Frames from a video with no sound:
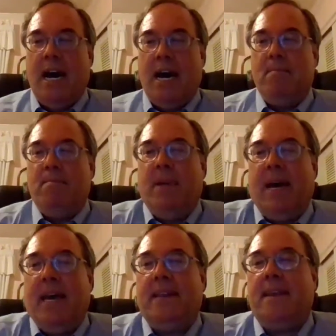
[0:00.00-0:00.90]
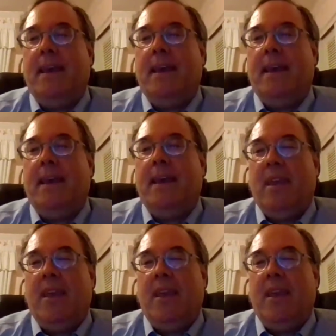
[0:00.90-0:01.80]
Um, but
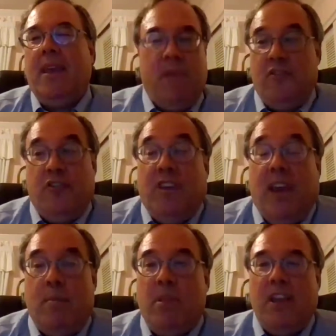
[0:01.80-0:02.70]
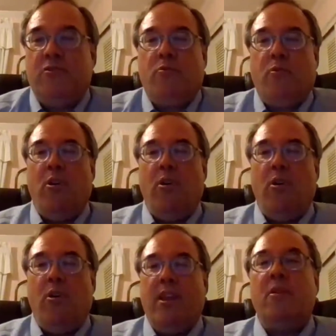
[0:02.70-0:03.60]
um, it, as you said, it plays a
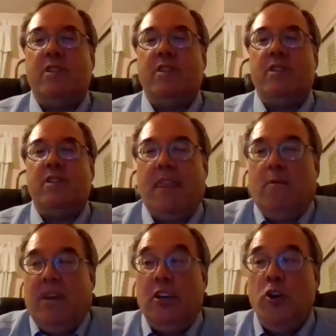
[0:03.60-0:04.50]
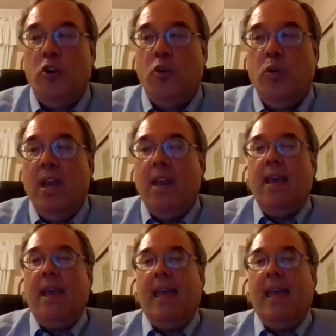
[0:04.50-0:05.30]
role in almost everything that we do.